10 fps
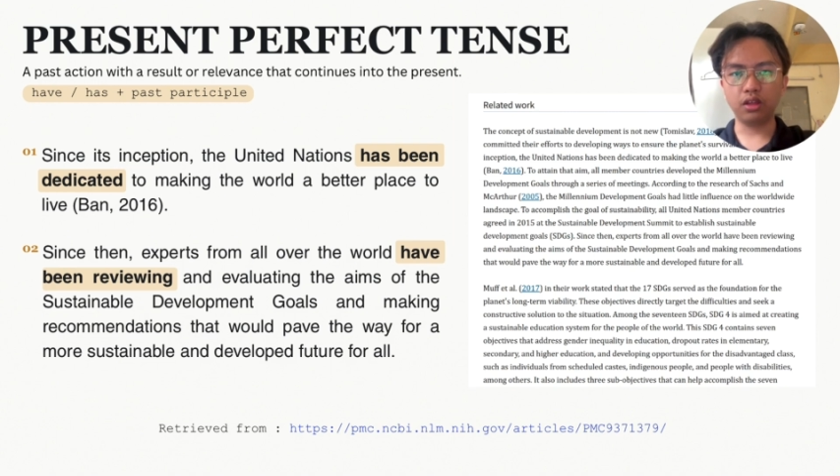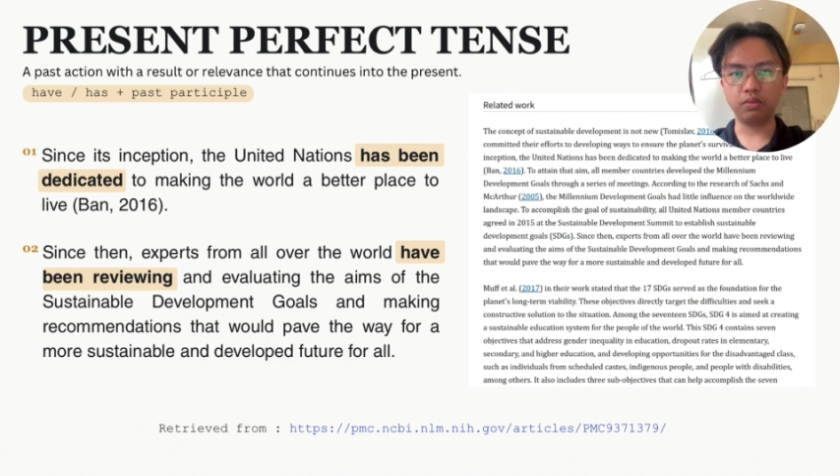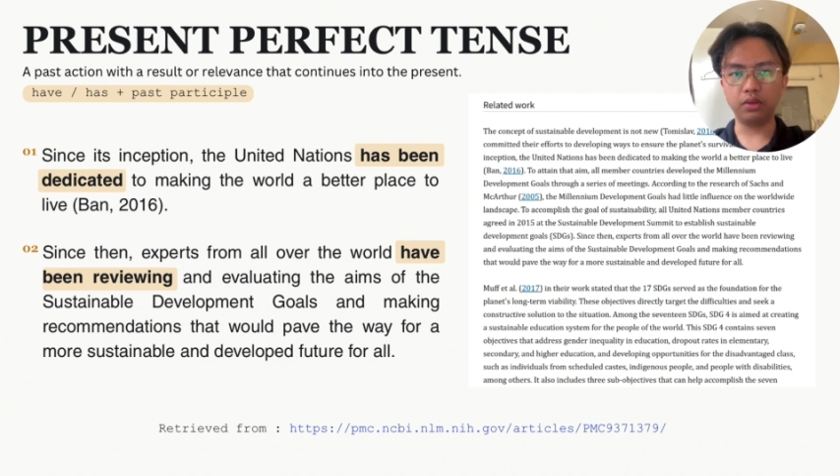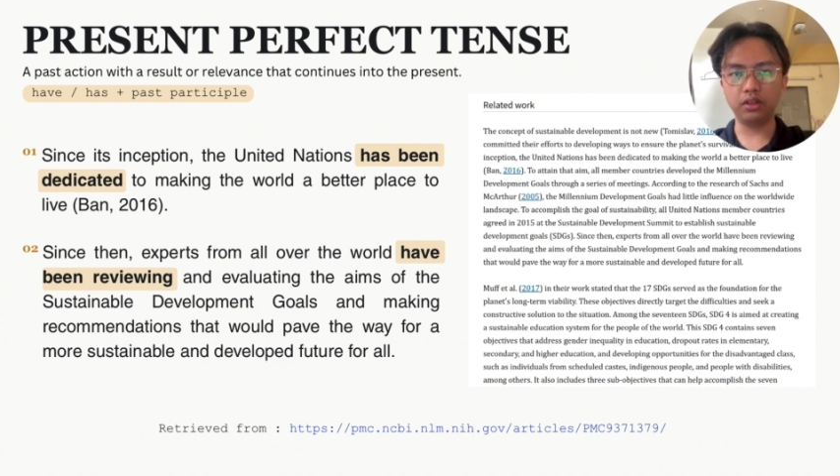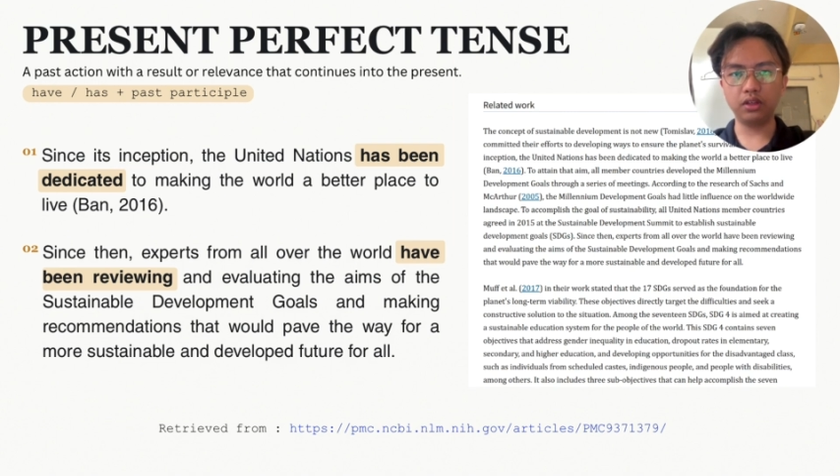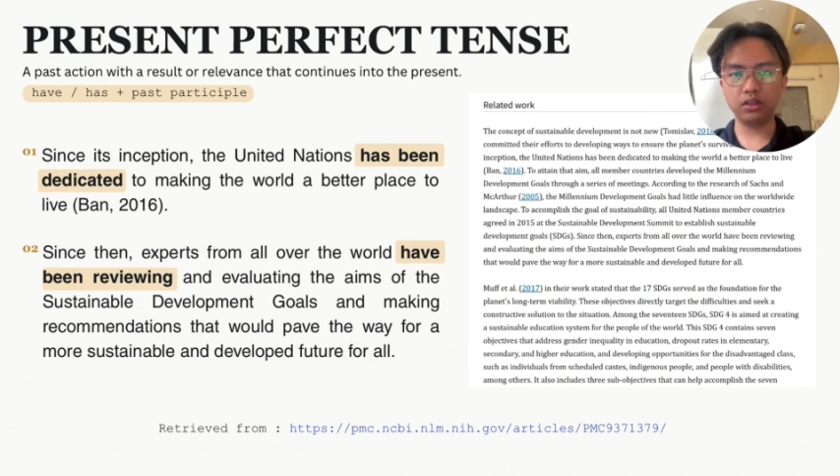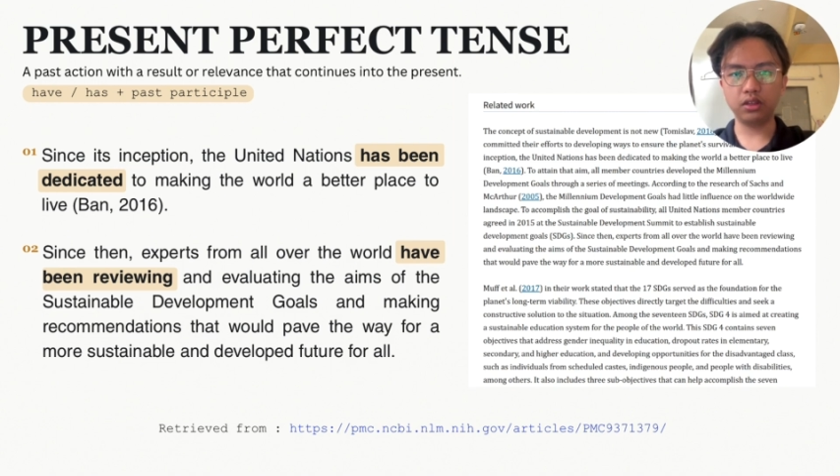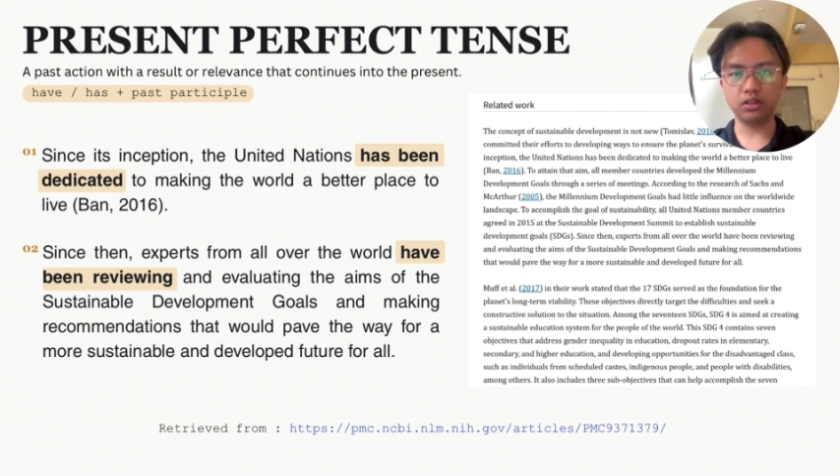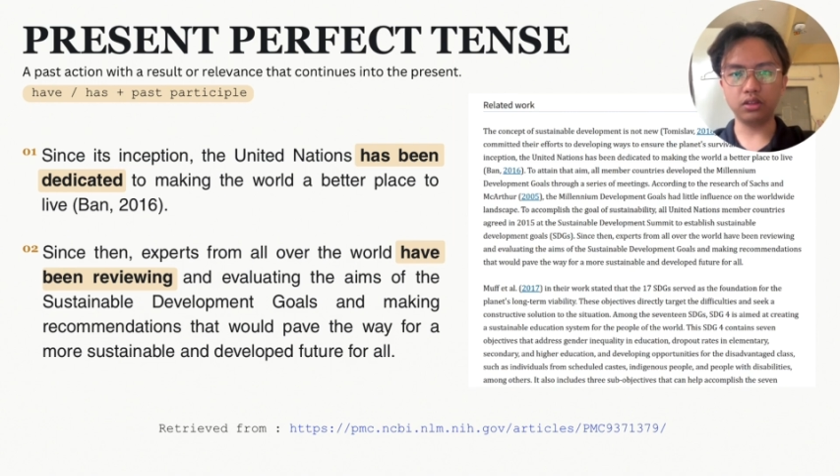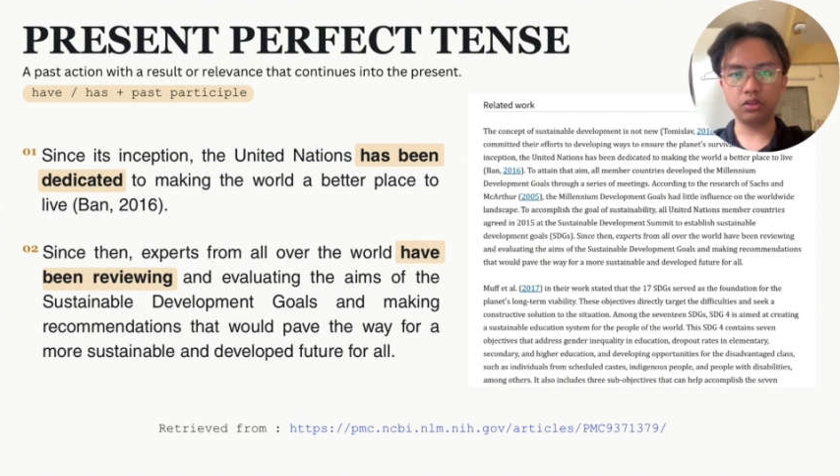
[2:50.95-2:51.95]
has been
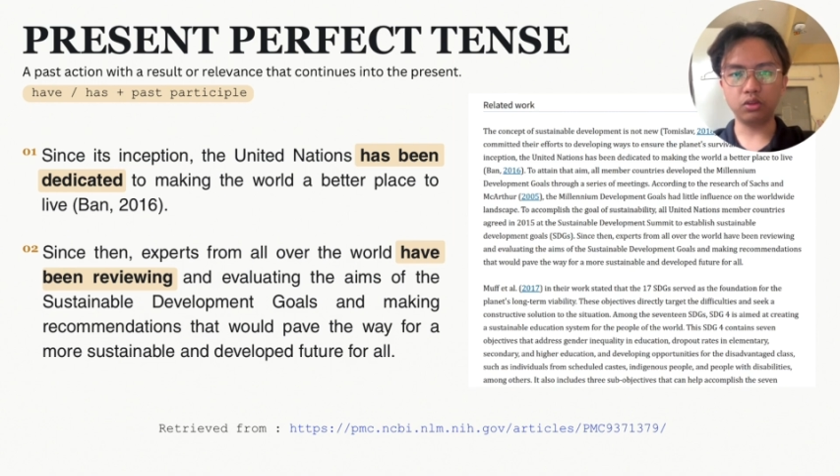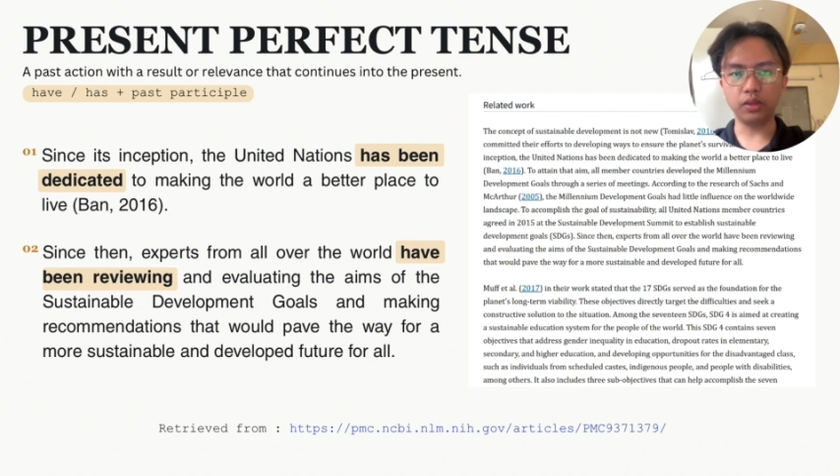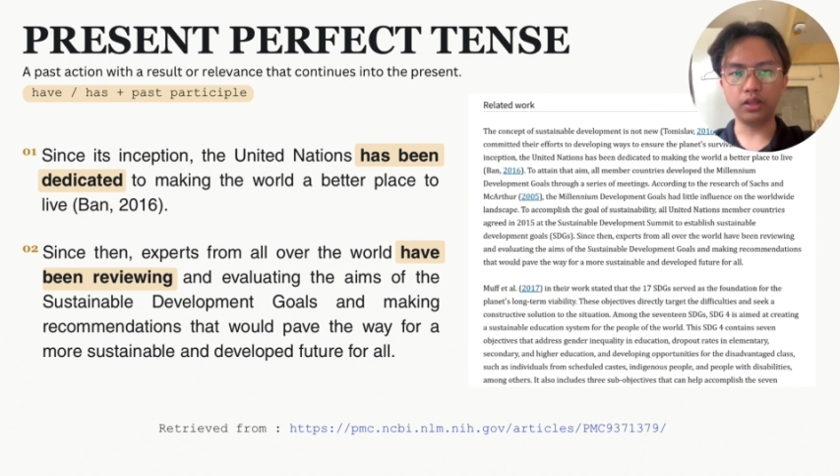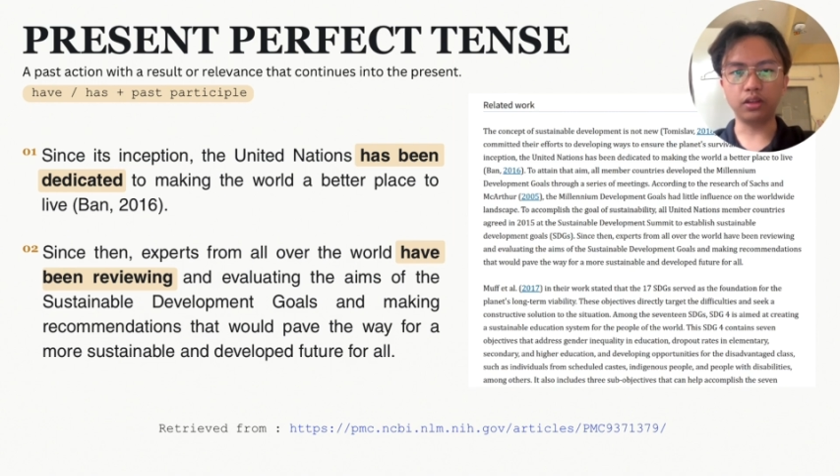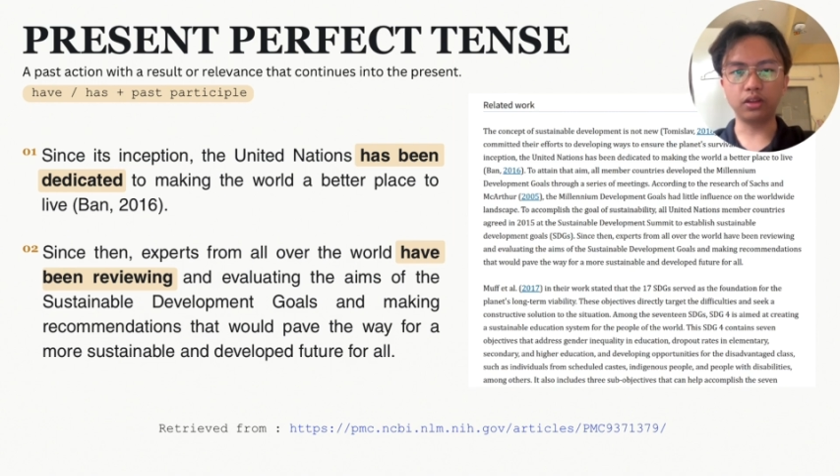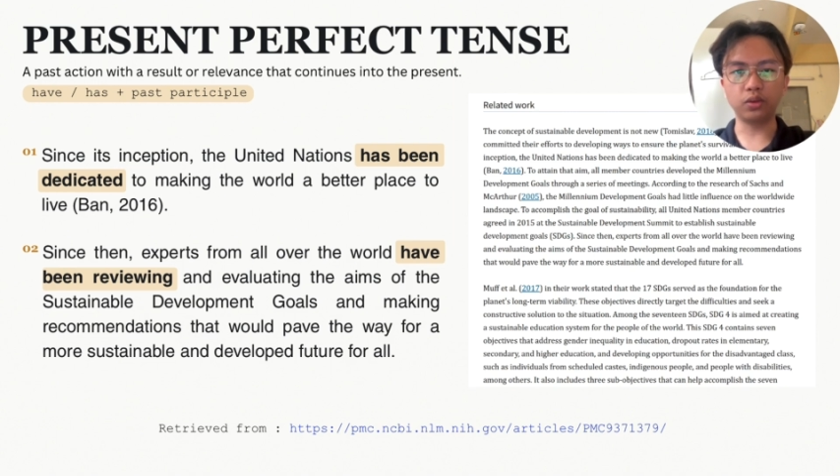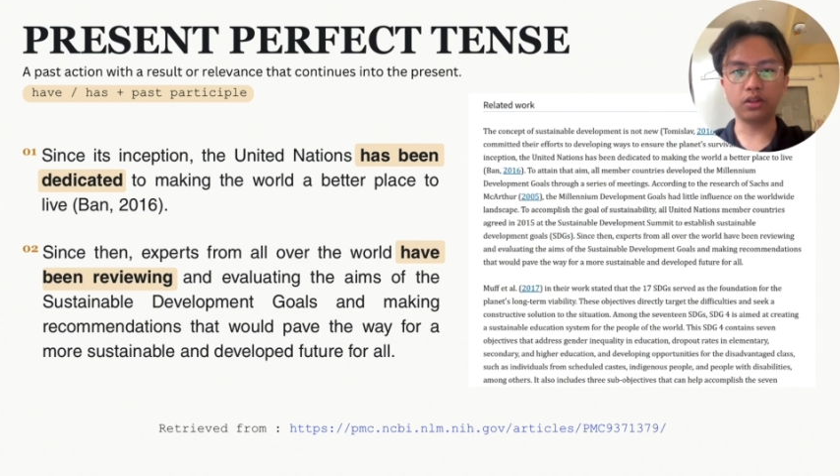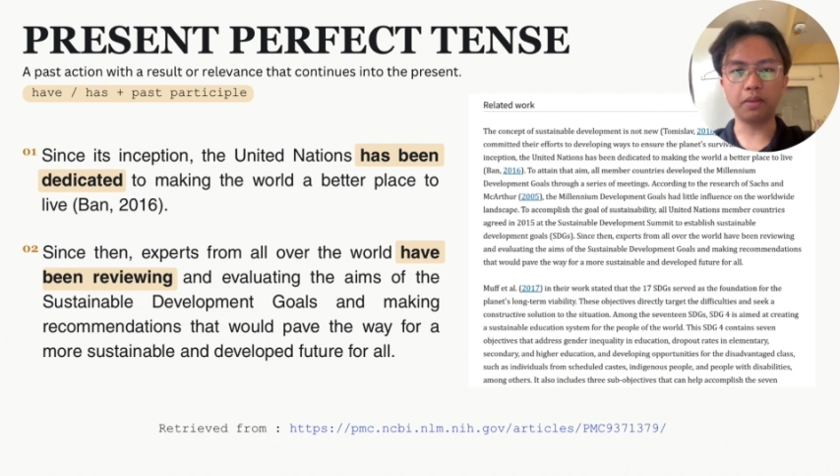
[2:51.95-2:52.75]
dedicated to making the world